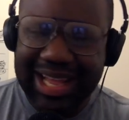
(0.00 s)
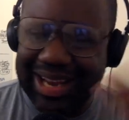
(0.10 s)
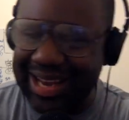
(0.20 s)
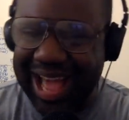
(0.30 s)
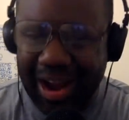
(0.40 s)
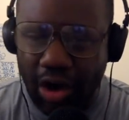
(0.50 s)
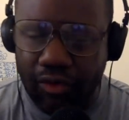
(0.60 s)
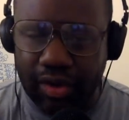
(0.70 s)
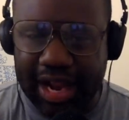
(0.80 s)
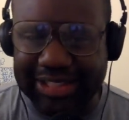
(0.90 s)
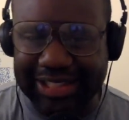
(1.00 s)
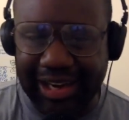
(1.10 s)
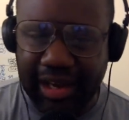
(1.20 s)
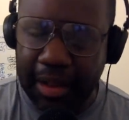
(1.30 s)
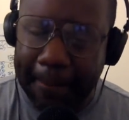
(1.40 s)
Not over
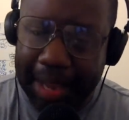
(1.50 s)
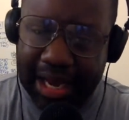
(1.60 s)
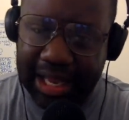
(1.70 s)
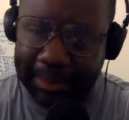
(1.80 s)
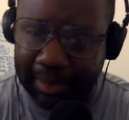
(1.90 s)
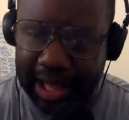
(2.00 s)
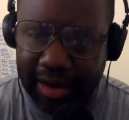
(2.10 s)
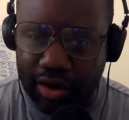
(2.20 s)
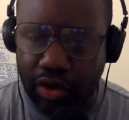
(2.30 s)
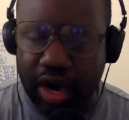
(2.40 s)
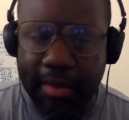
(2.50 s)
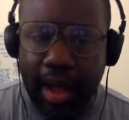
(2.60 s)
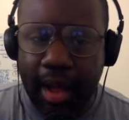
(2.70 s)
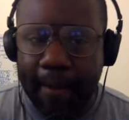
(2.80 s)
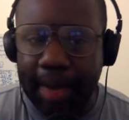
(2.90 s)
necessarily being a Blood or a Crip,
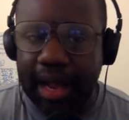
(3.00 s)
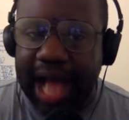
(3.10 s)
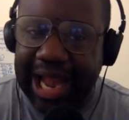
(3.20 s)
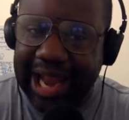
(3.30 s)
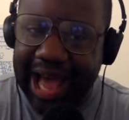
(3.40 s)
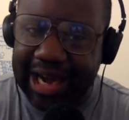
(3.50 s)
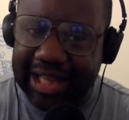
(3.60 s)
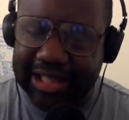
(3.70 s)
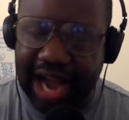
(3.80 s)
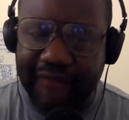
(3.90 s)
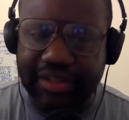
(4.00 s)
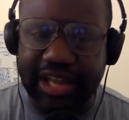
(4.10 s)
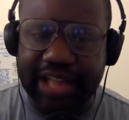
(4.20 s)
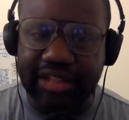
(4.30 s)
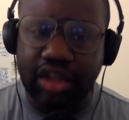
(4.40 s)
but a lot of these
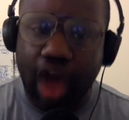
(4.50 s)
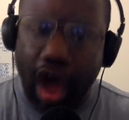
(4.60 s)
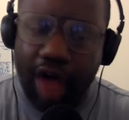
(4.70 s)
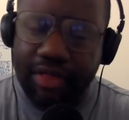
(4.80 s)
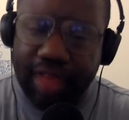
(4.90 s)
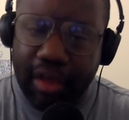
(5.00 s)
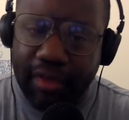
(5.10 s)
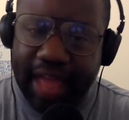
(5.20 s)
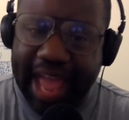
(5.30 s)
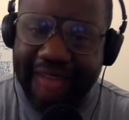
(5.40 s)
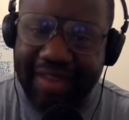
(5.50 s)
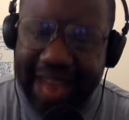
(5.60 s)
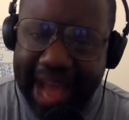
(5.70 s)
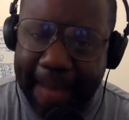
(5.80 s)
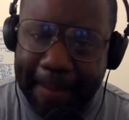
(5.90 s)
confrontations, although they have
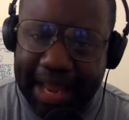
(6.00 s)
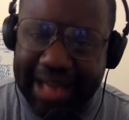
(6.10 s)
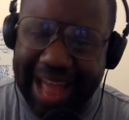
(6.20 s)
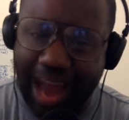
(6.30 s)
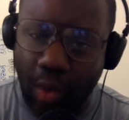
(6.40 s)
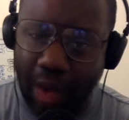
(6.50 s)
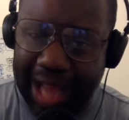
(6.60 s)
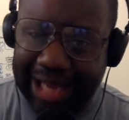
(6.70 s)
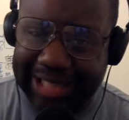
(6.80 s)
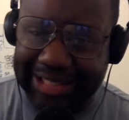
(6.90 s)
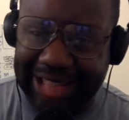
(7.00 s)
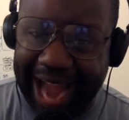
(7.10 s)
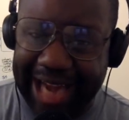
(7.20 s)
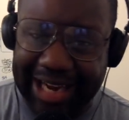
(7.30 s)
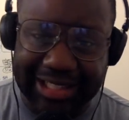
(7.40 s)
not been directly
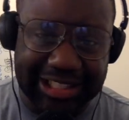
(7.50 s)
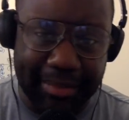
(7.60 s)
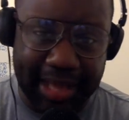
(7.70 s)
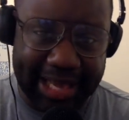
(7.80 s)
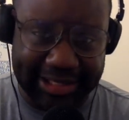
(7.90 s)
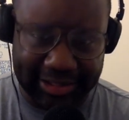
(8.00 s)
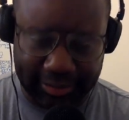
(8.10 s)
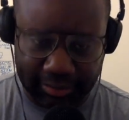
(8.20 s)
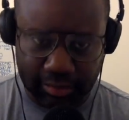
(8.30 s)
cited in some cases,